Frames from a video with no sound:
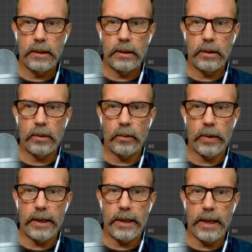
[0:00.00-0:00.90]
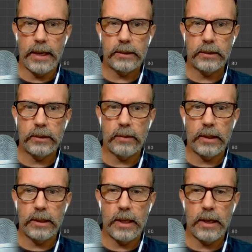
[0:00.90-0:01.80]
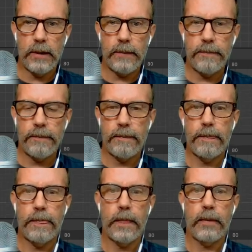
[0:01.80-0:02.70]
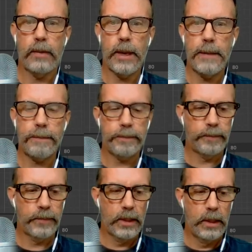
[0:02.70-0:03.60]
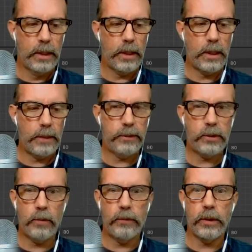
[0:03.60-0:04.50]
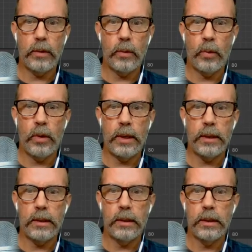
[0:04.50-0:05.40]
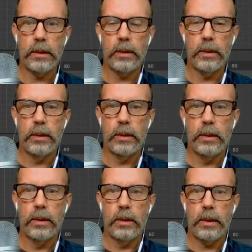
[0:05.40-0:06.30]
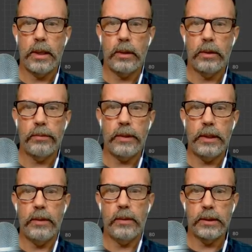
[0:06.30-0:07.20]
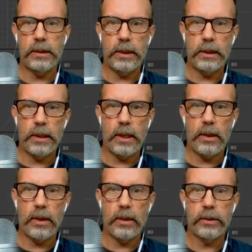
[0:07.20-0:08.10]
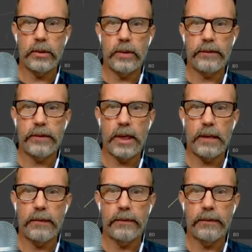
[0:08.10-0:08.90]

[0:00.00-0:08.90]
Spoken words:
the y-axis right there. Okay. So if we go 1 and 3, you can see it there. And also I've kind of